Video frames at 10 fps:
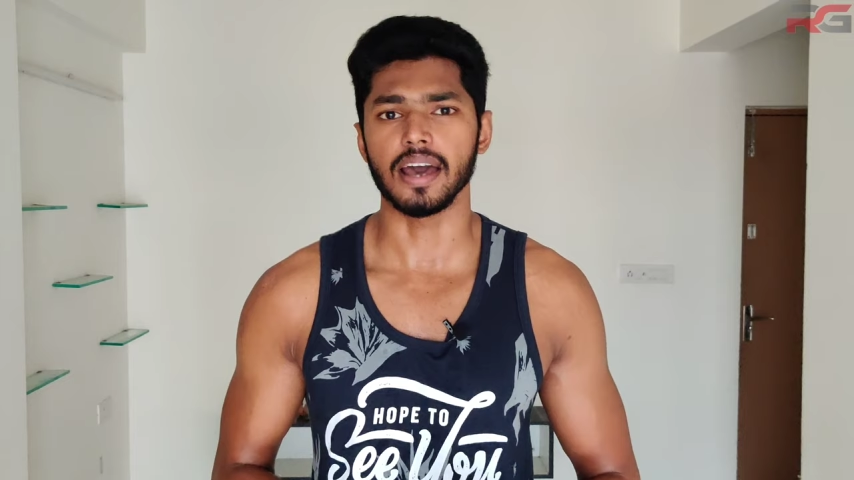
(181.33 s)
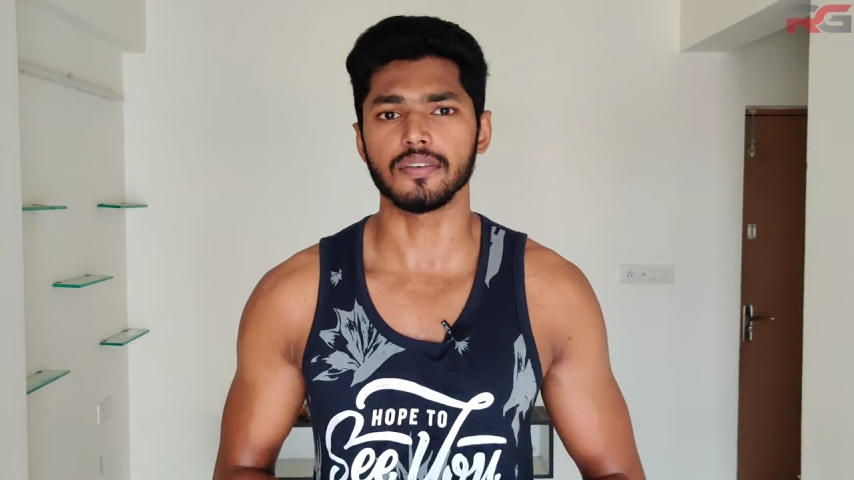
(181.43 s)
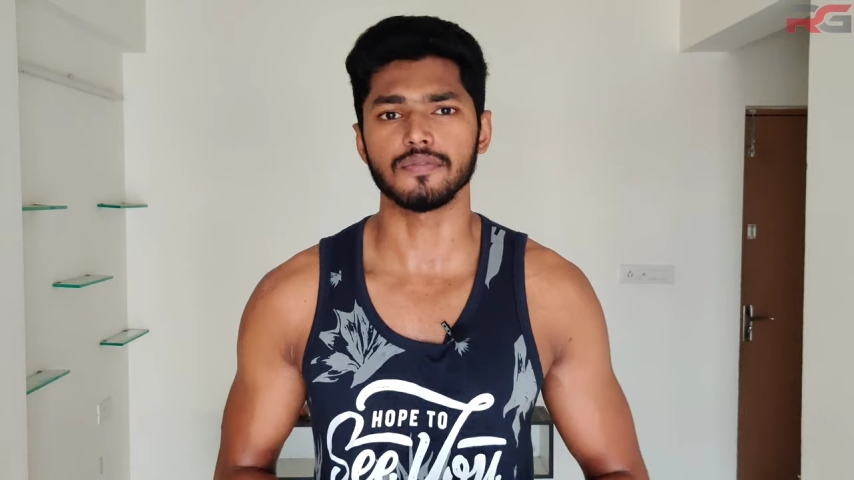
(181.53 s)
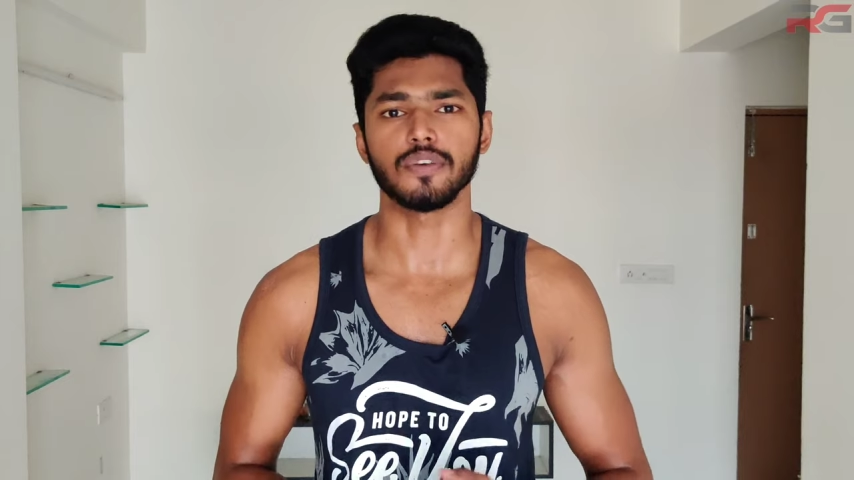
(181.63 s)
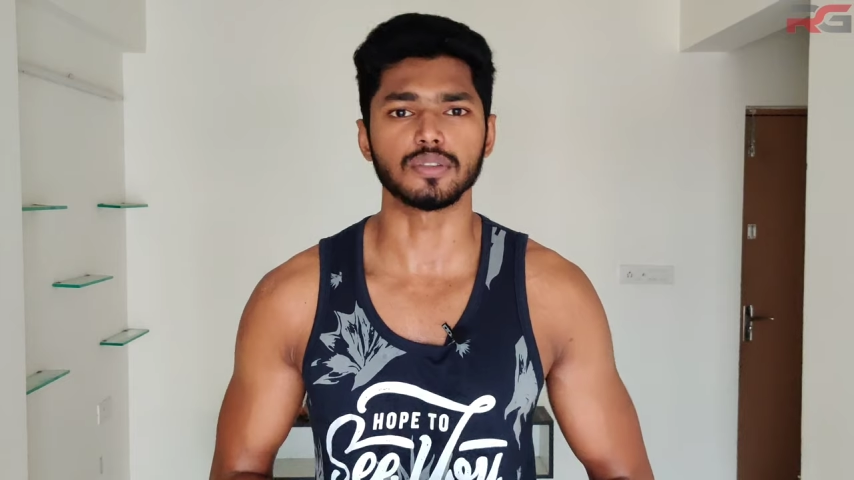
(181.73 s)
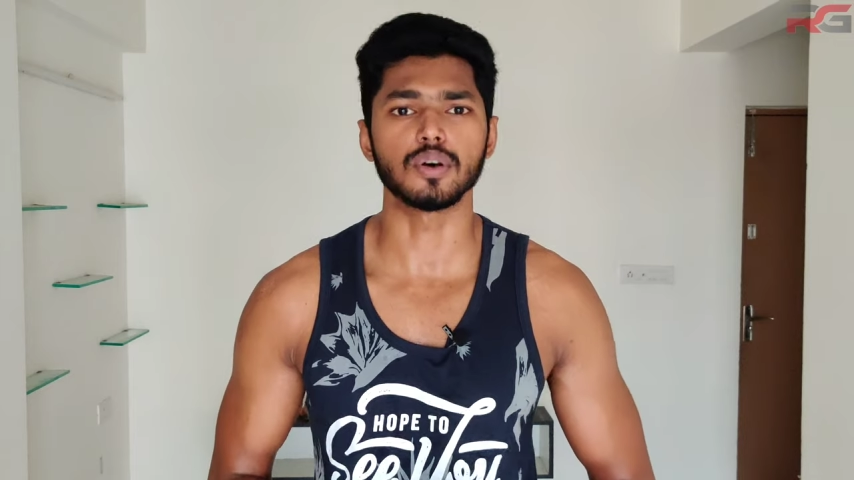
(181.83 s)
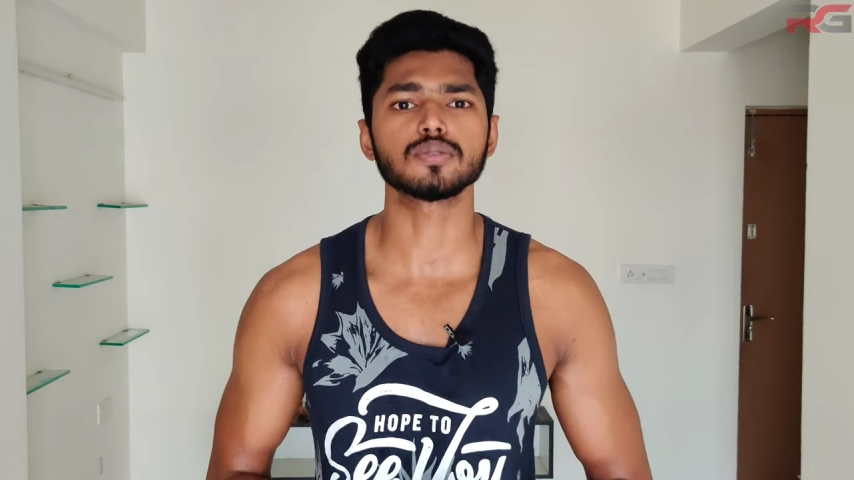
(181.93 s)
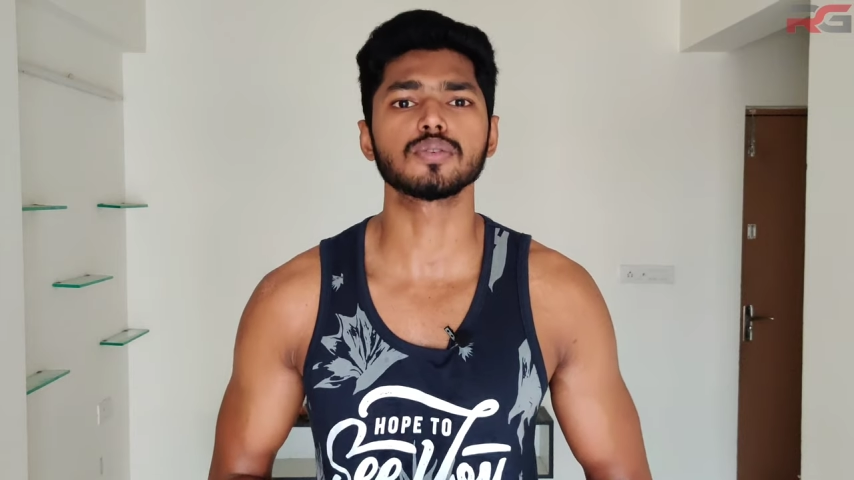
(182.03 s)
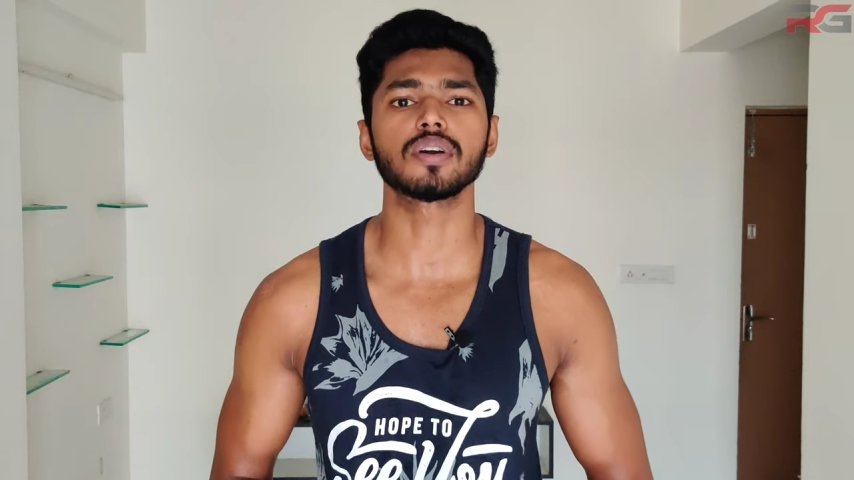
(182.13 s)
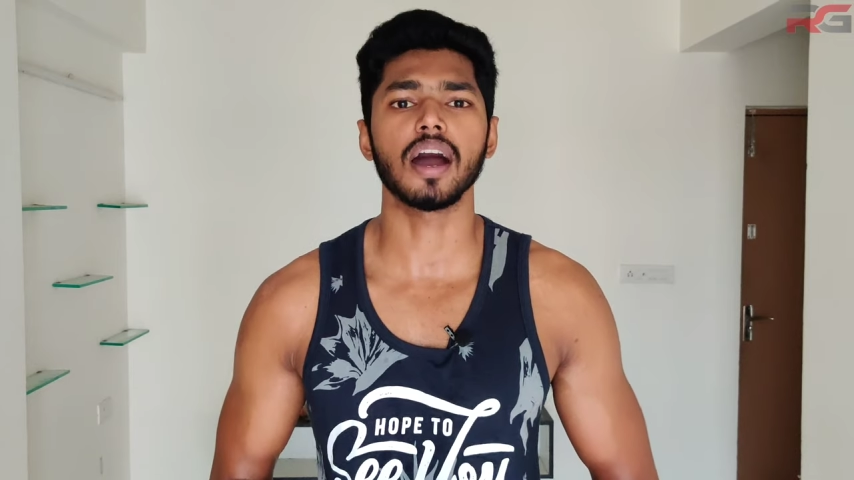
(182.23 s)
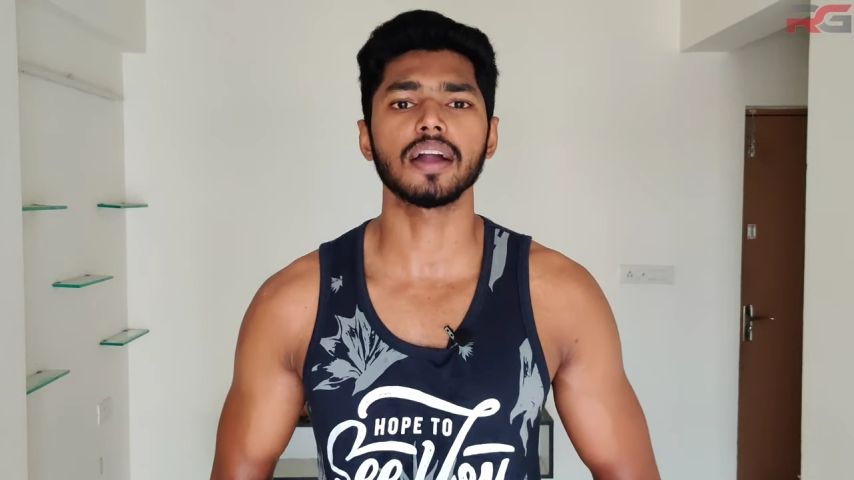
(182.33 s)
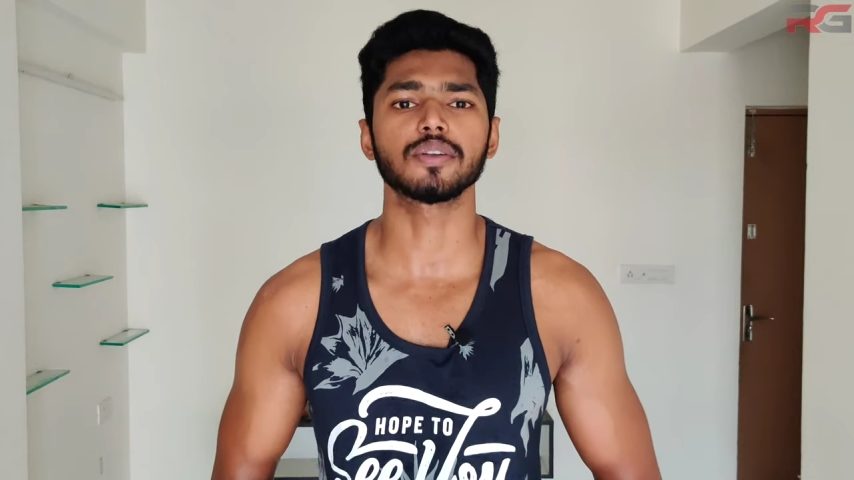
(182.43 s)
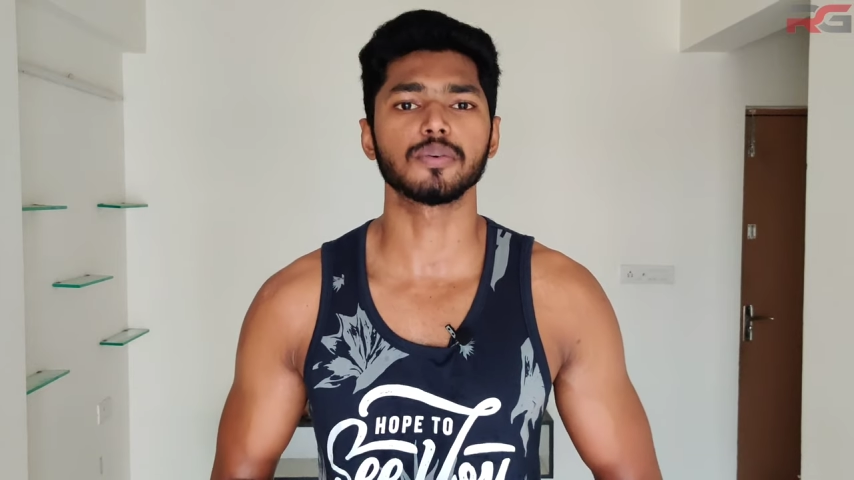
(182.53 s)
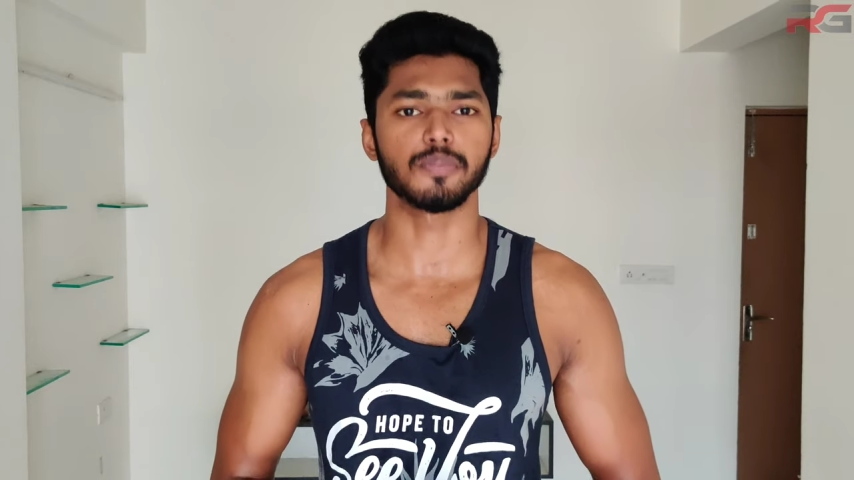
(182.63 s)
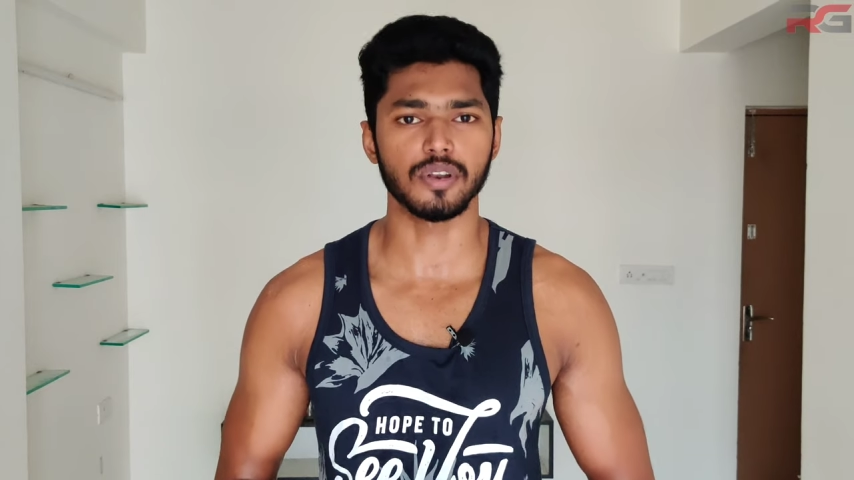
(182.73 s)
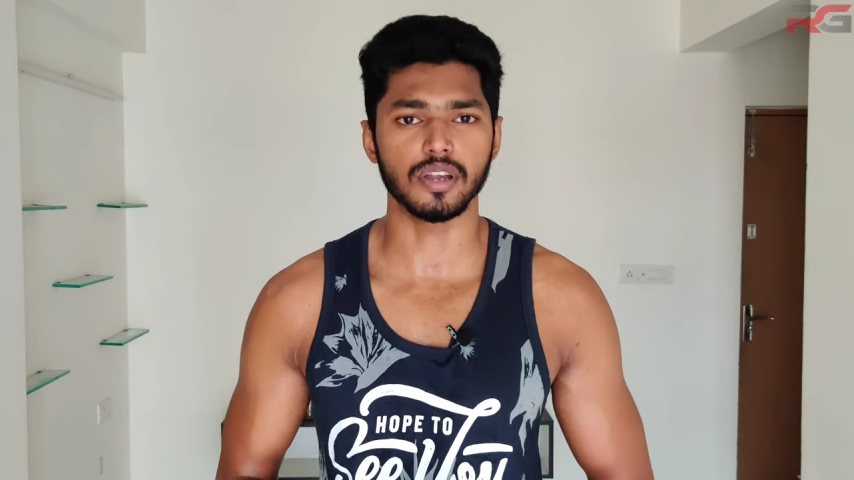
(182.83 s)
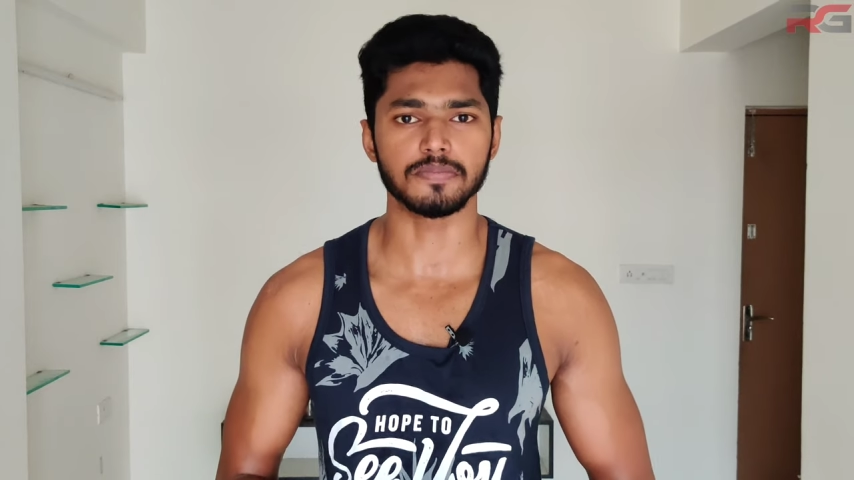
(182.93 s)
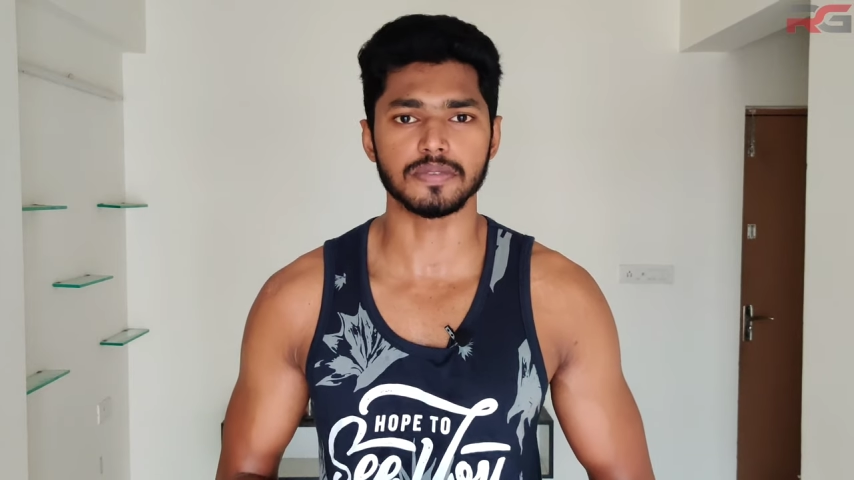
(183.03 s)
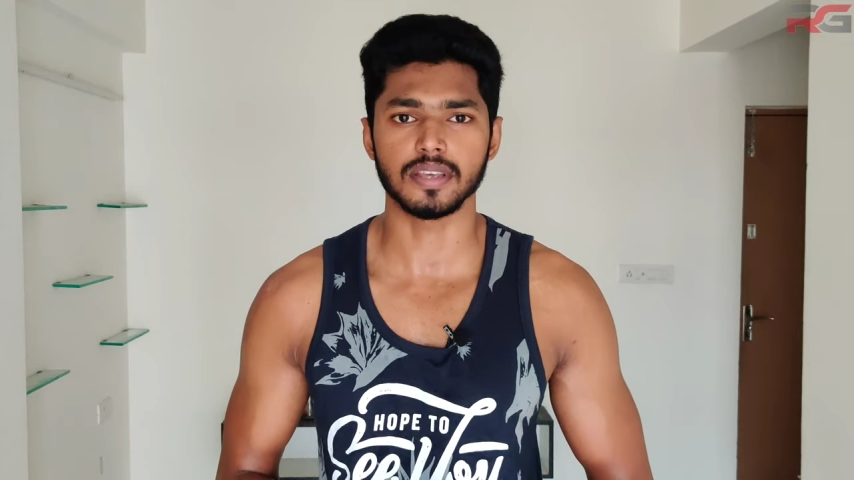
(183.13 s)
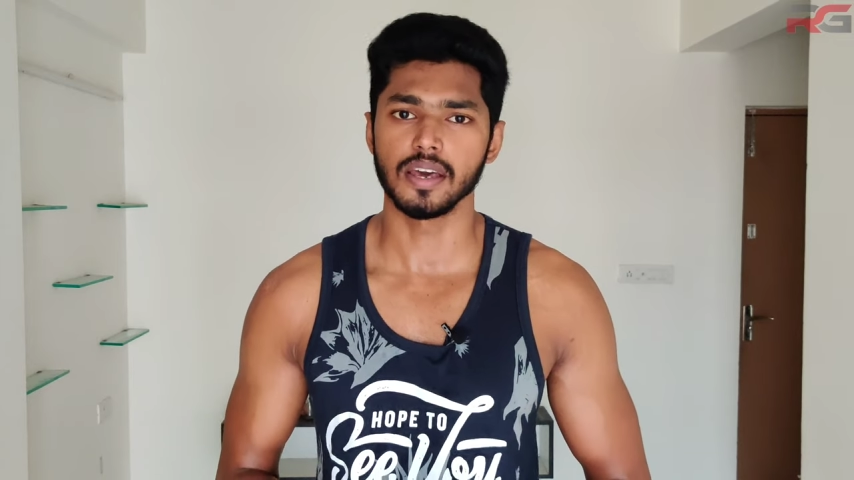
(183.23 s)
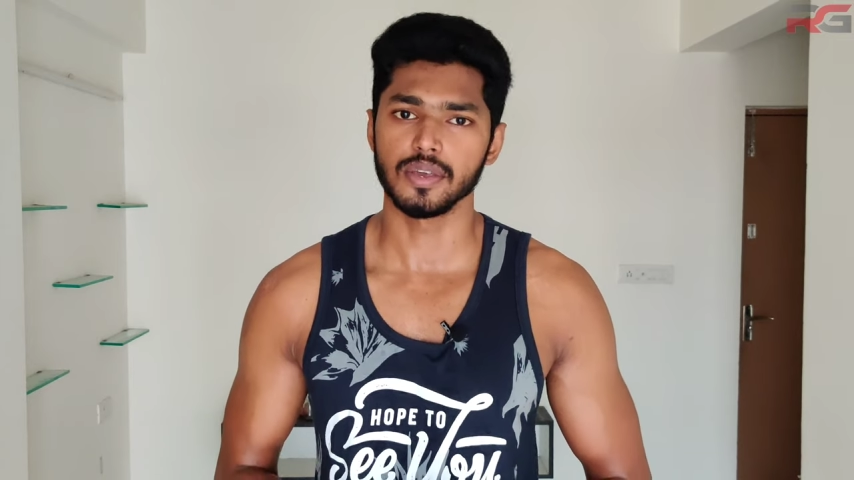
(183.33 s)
and for those who can't do pull-ups,